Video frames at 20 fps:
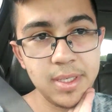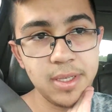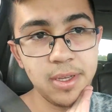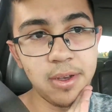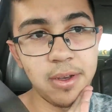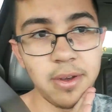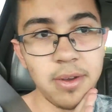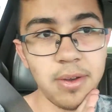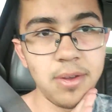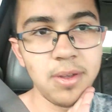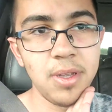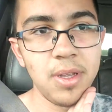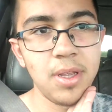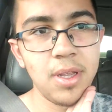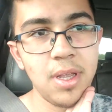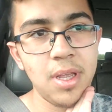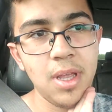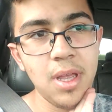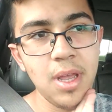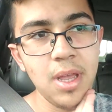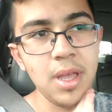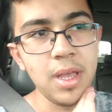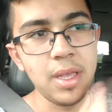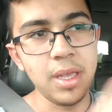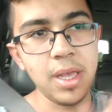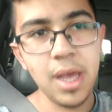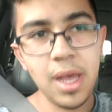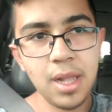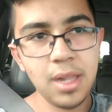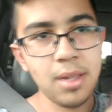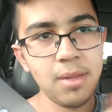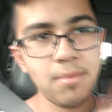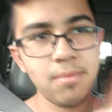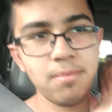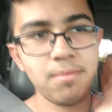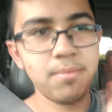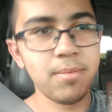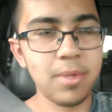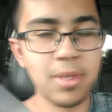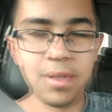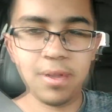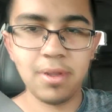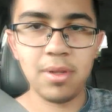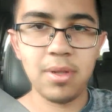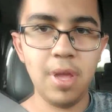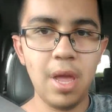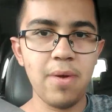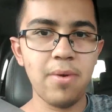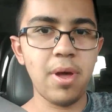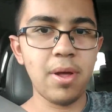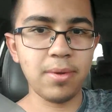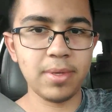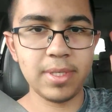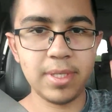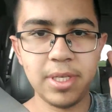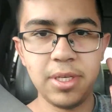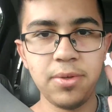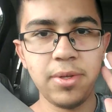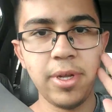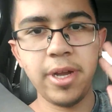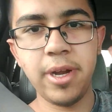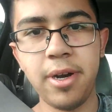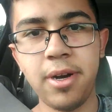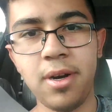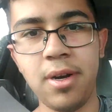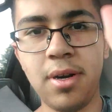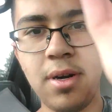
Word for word: So yeah. I will see you there.